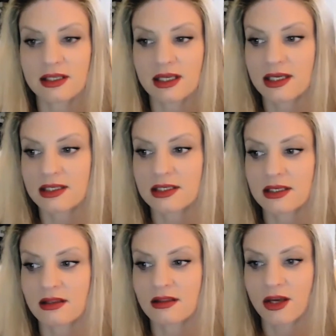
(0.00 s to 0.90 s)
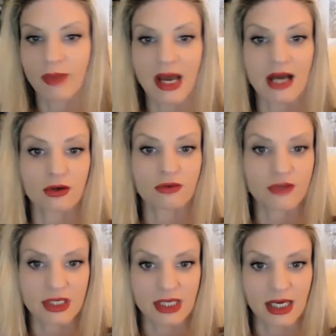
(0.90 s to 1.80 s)
is their battle for
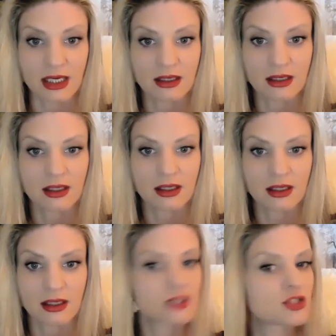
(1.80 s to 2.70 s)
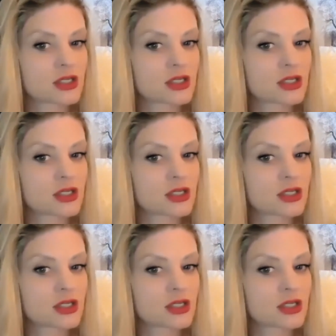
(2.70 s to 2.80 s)
the day. It's just